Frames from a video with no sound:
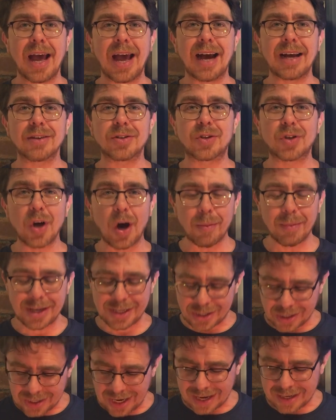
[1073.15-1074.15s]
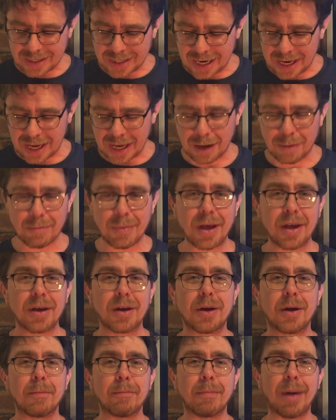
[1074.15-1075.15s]
And Thomas said to him,
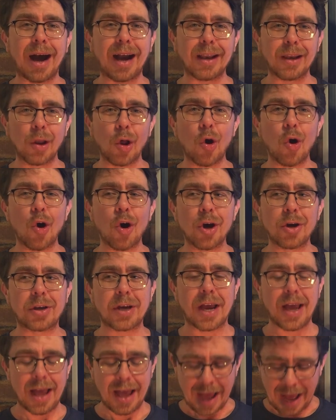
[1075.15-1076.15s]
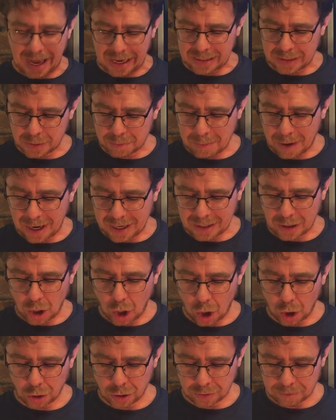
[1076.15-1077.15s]
my Lord and my
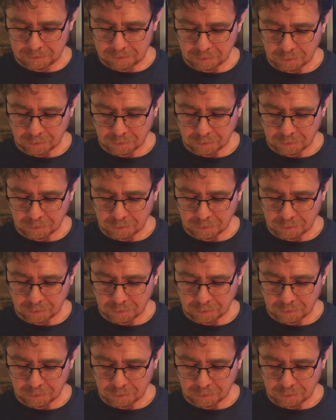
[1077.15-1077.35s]
God.